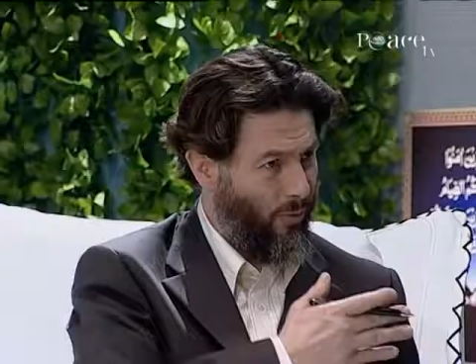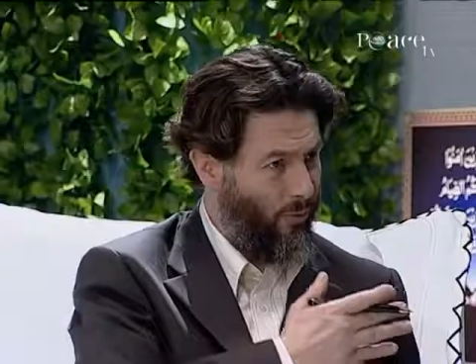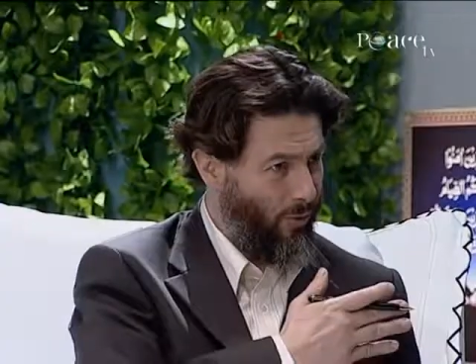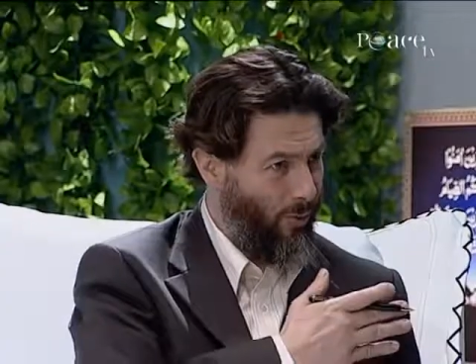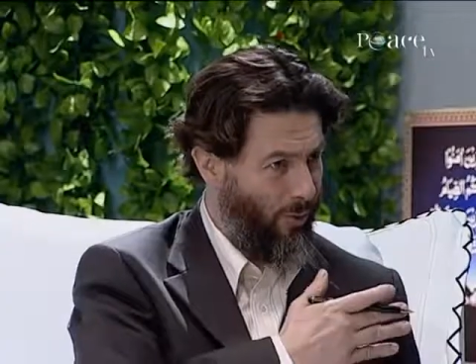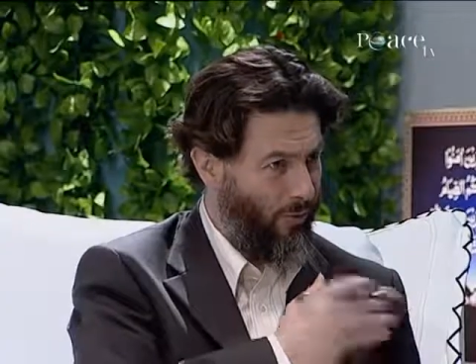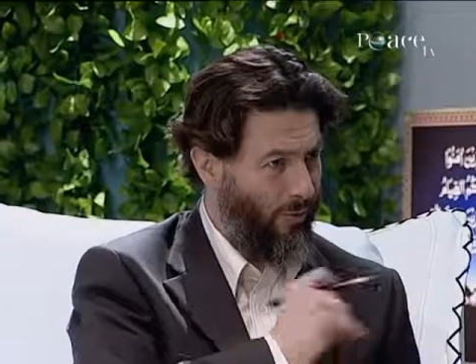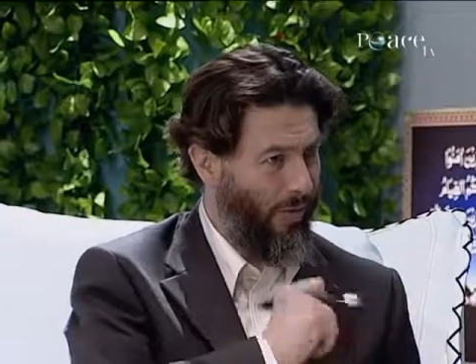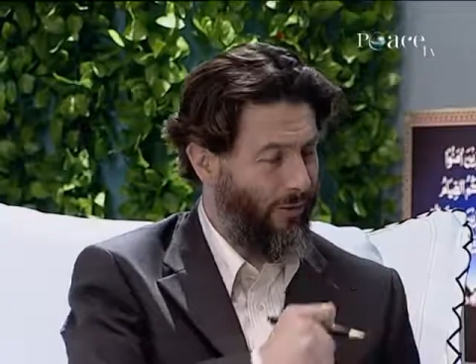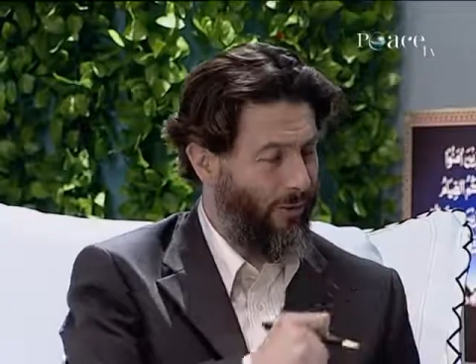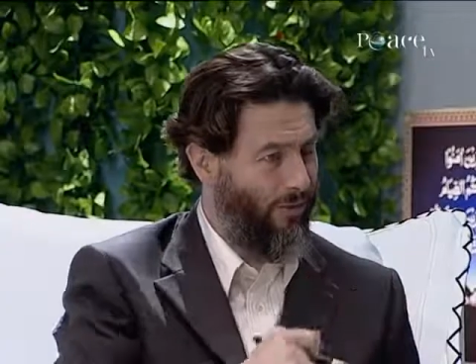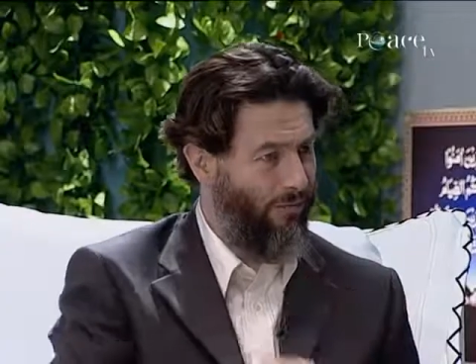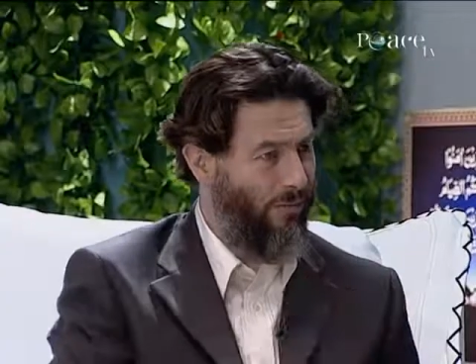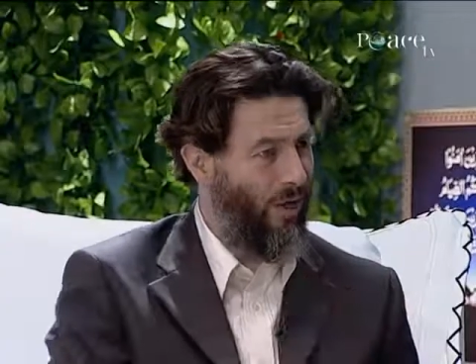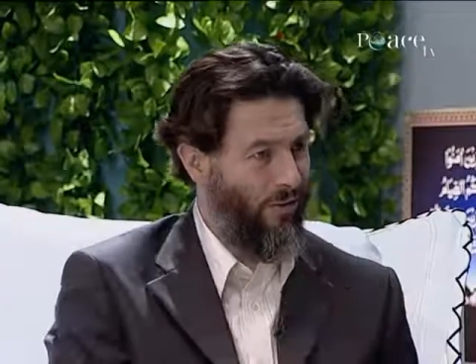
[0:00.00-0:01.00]
We were talking about
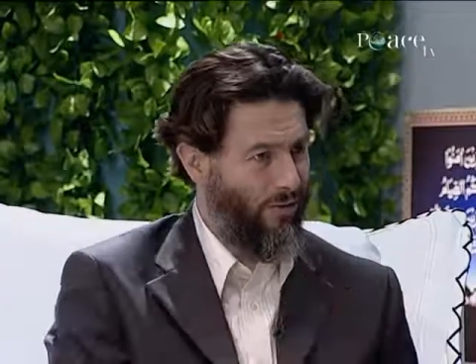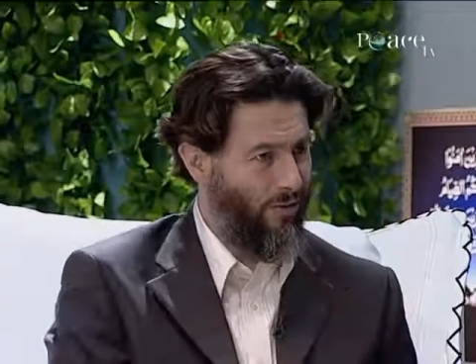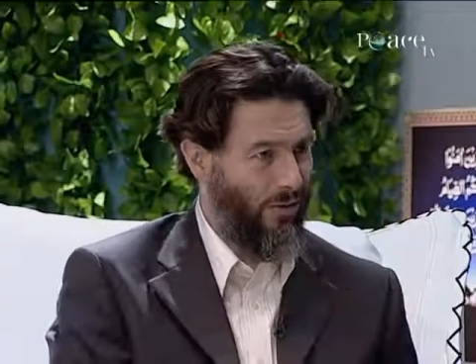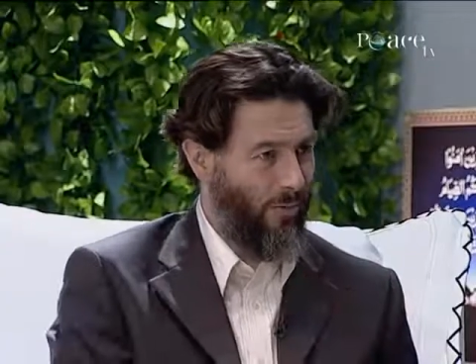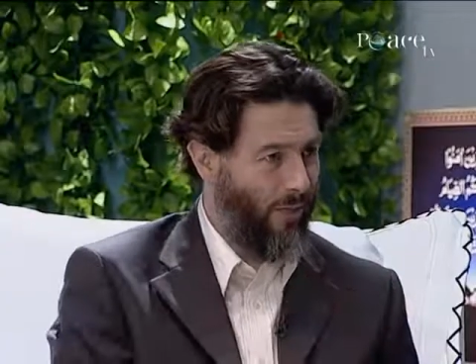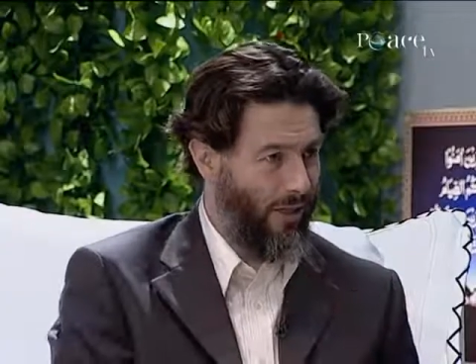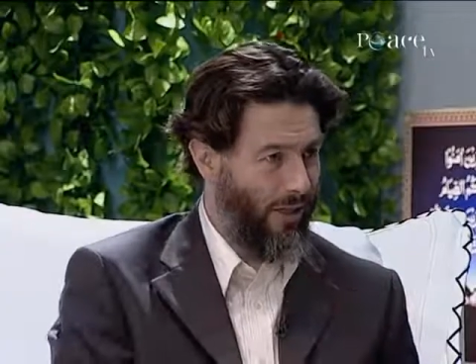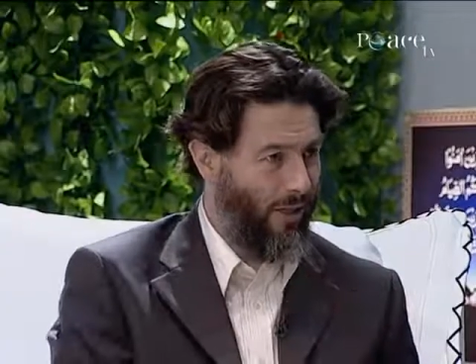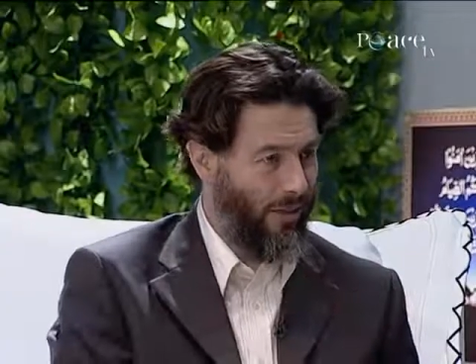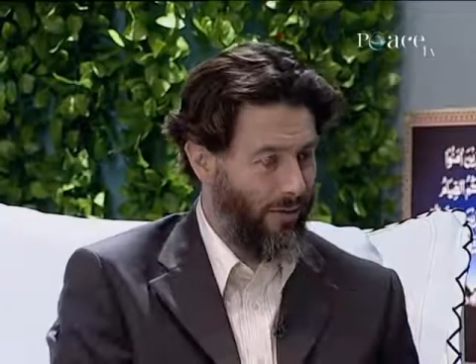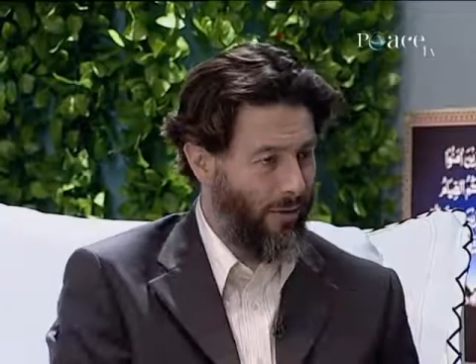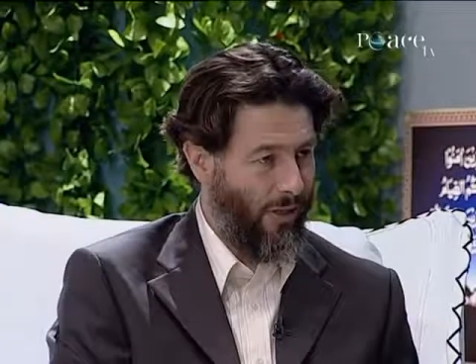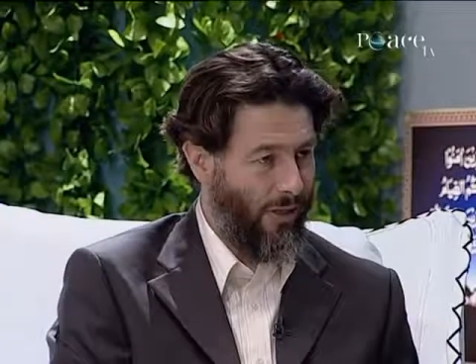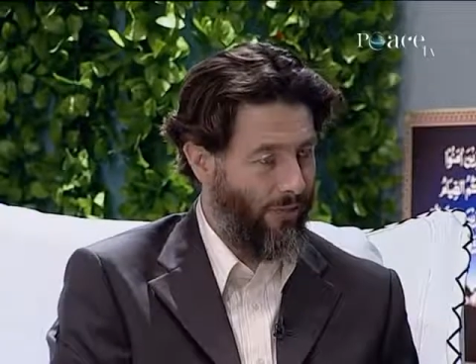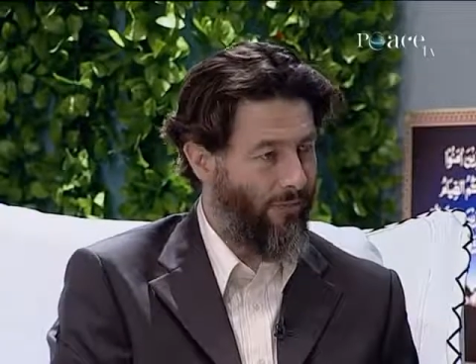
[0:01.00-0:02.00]
last Ramadan, I
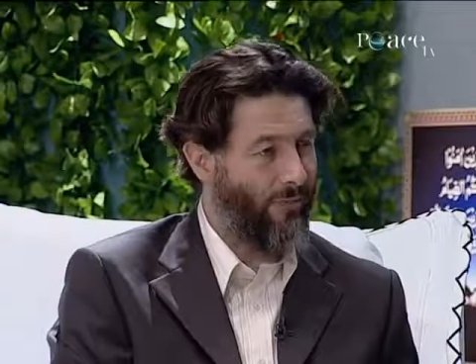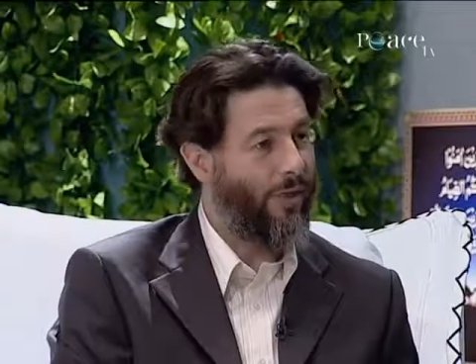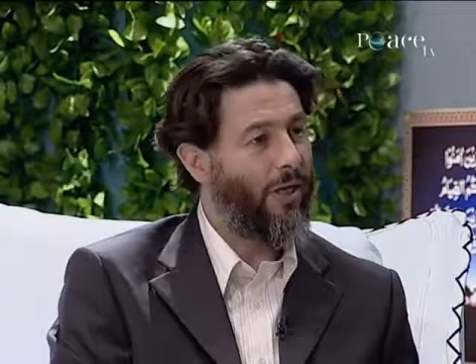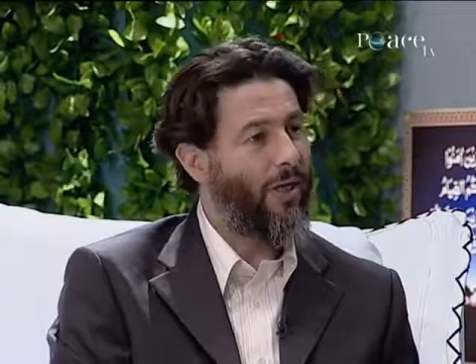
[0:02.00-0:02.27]
believe.